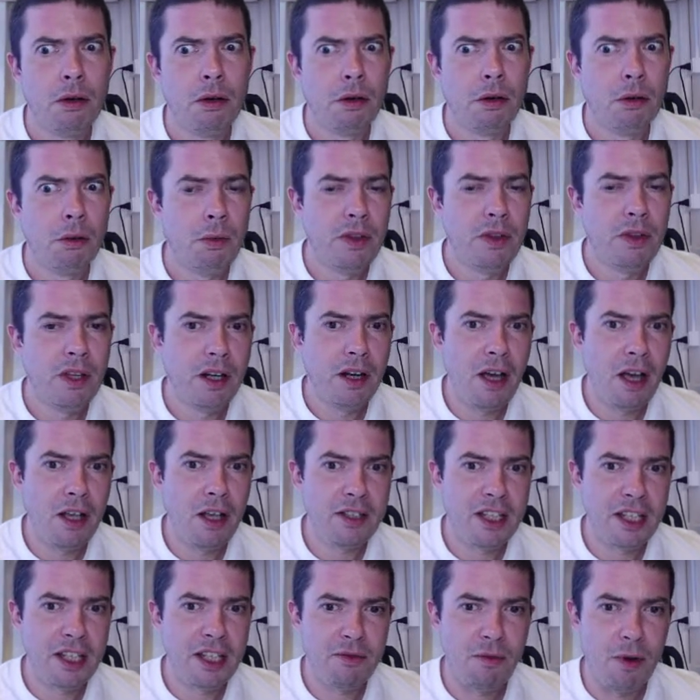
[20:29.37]
When the
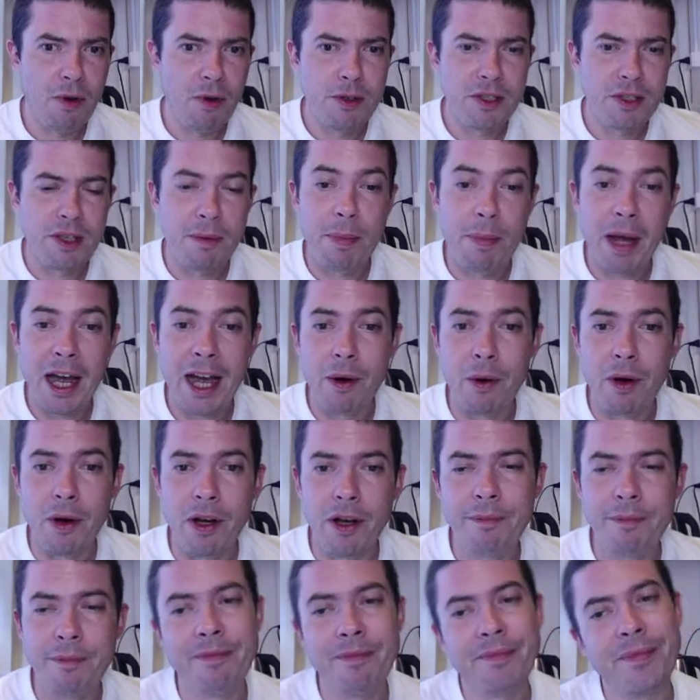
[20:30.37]
Nazis rose to power,
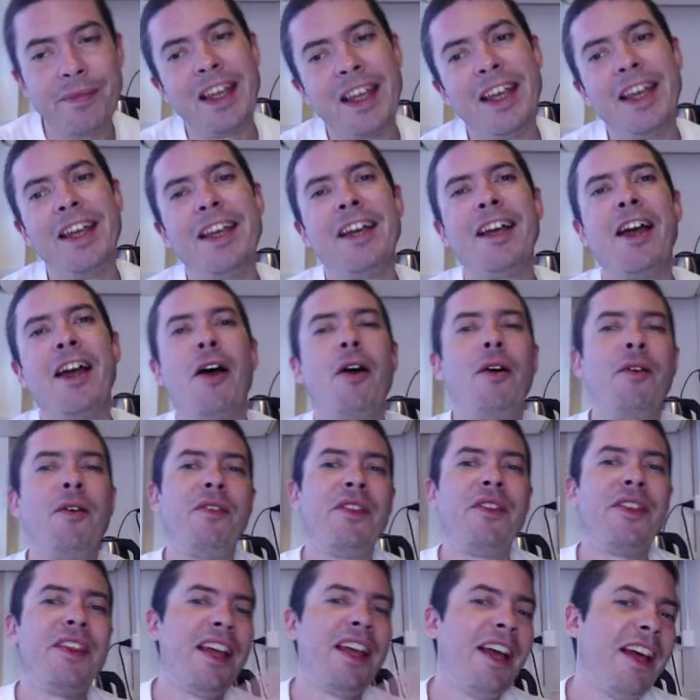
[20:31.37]
there you go,
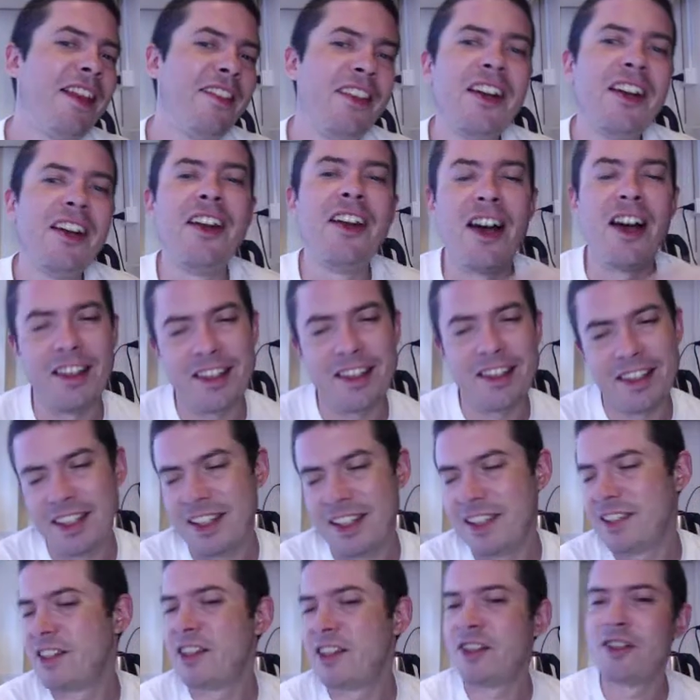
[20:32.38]
and
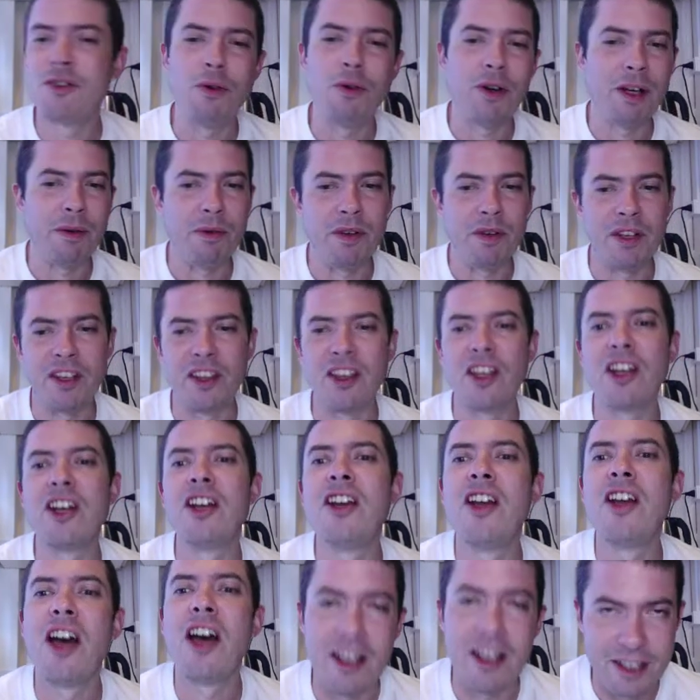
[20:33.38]
these are the talking about the
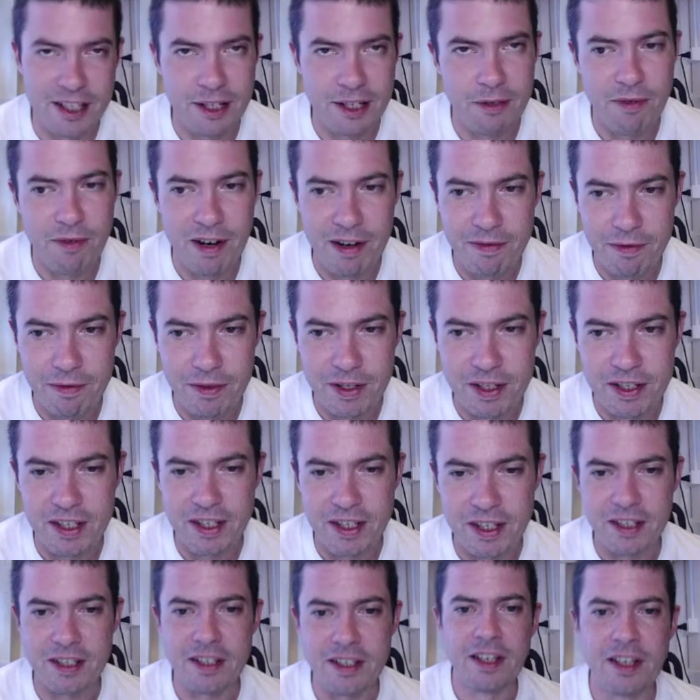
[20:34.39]
Nazi
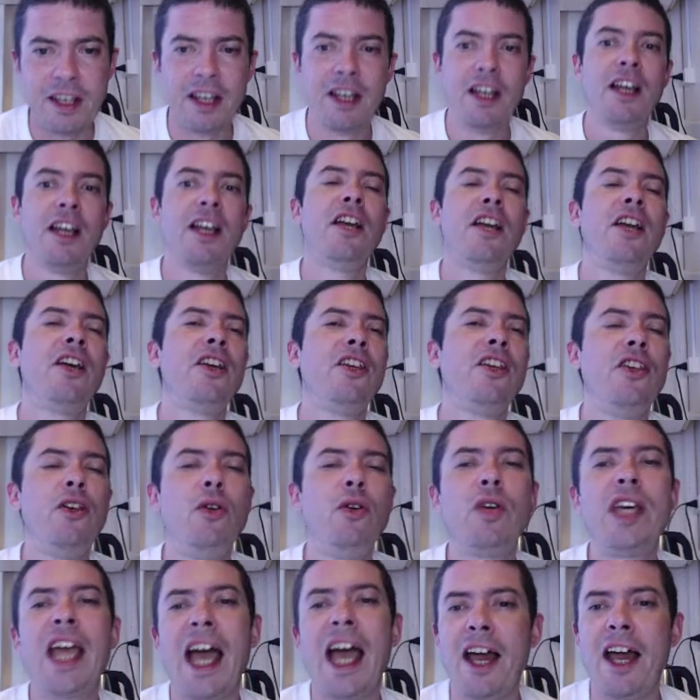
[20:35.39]
references. You
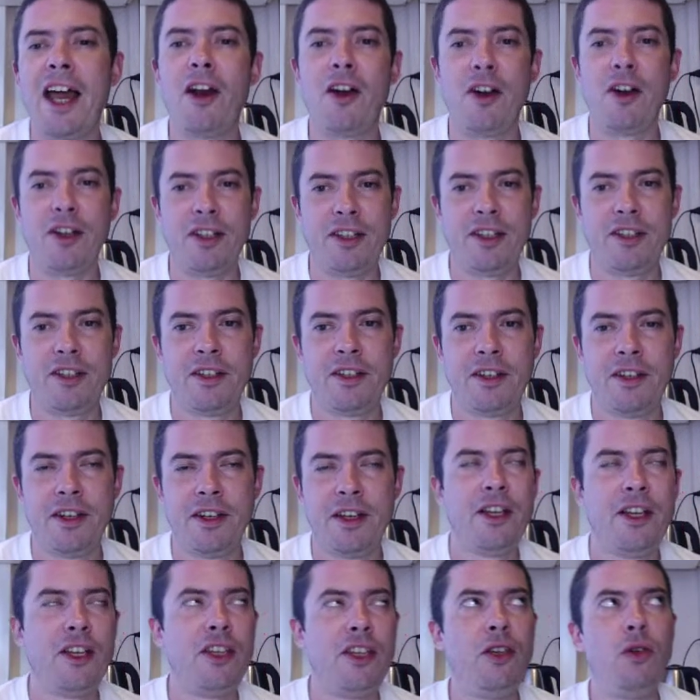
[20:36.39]
cannot
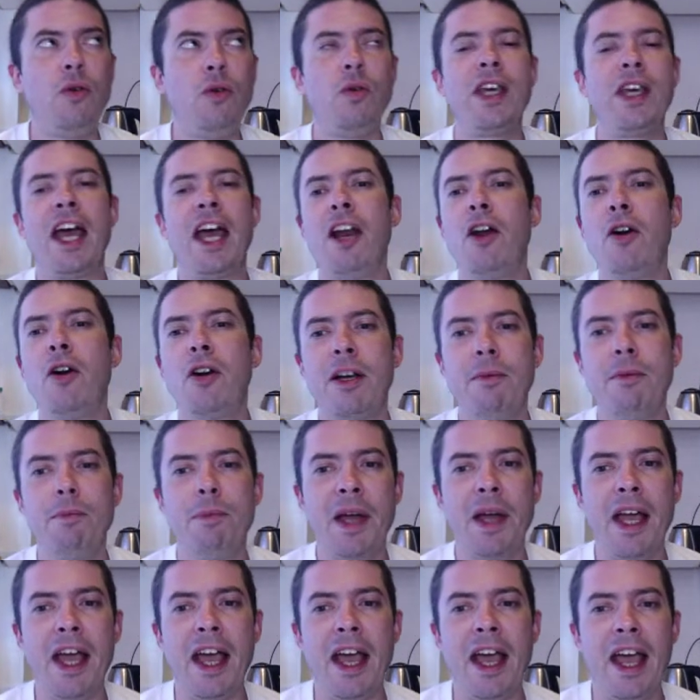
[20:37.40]

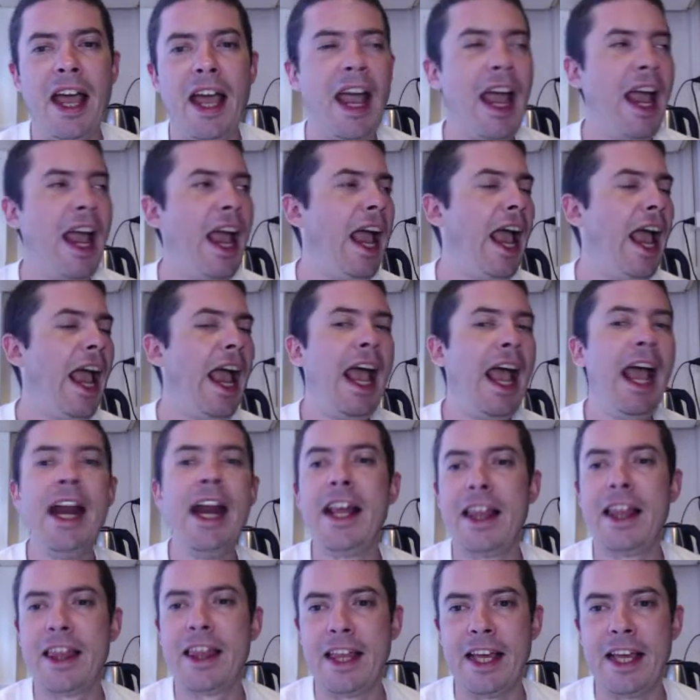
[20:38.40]
compare
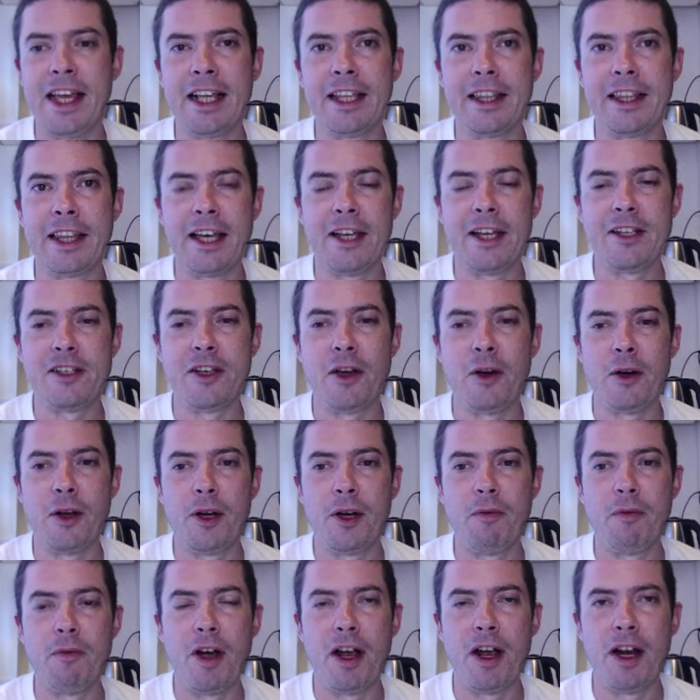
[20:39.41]
anything that is going
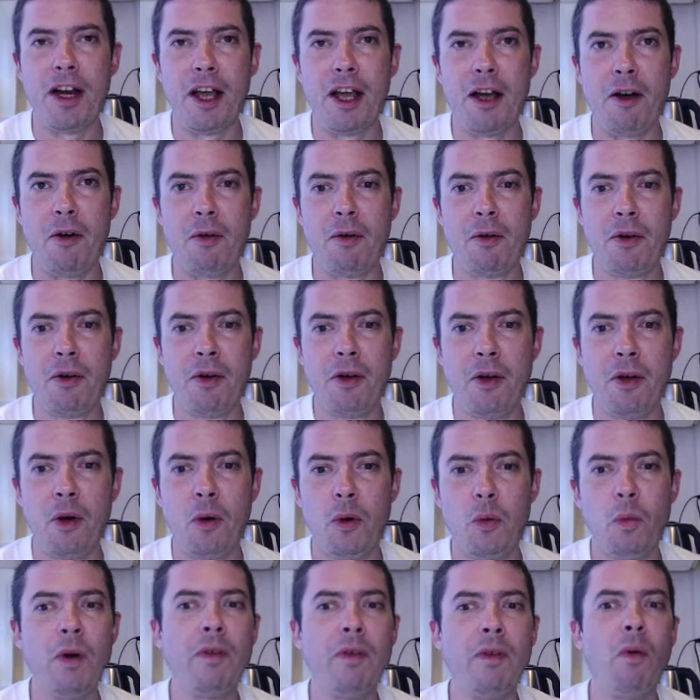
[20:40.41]
on right now
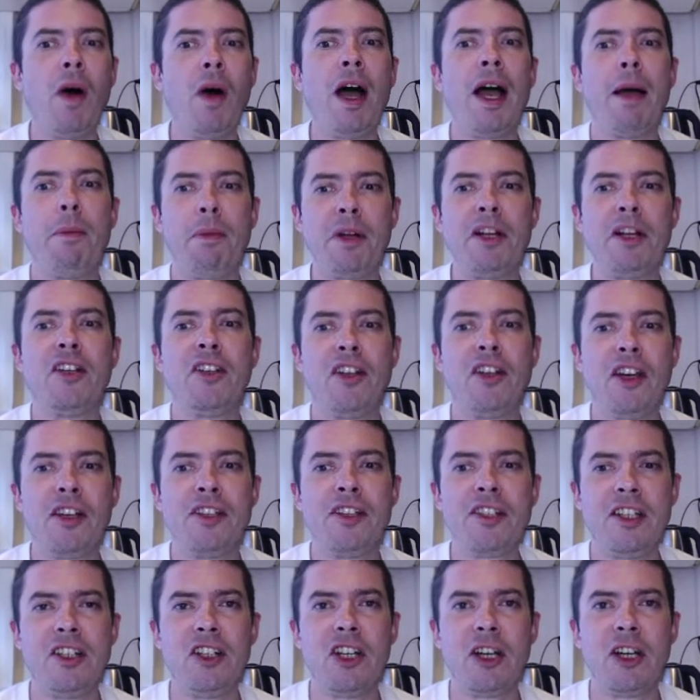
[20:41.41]
with what happened in
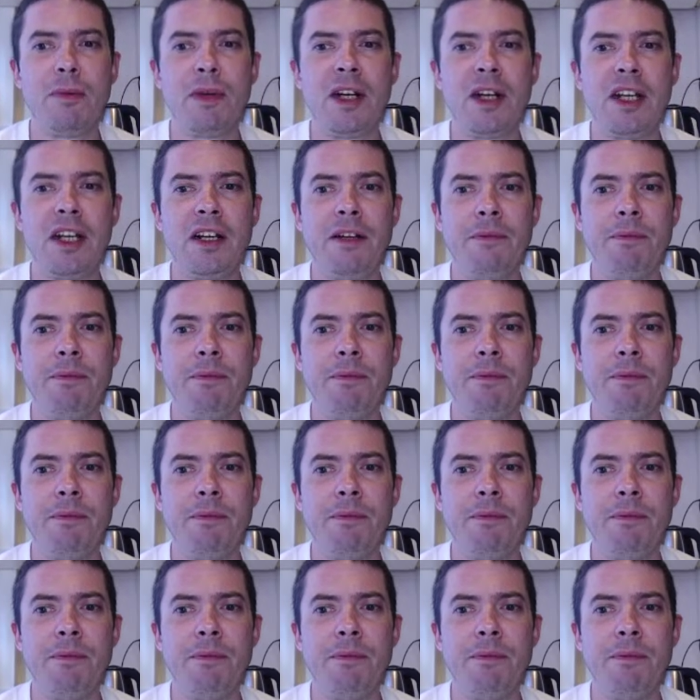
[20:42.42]
Nazi Germany.